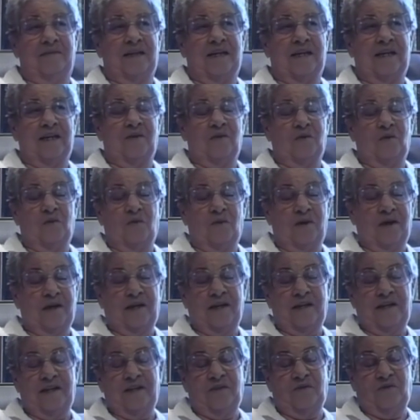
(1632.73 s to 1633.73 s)
I don't know
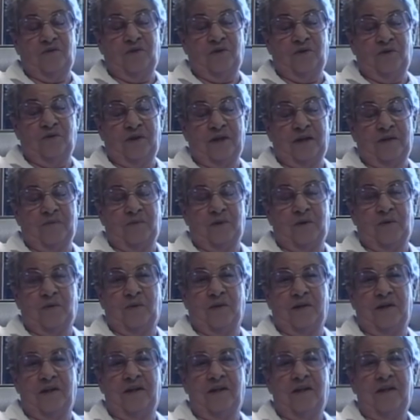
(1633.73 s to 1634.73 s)
why I didn't throw that one
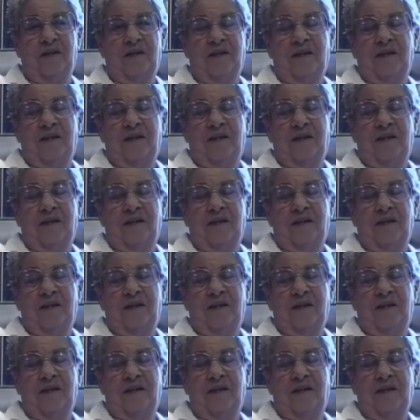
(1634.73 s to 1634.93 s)
away.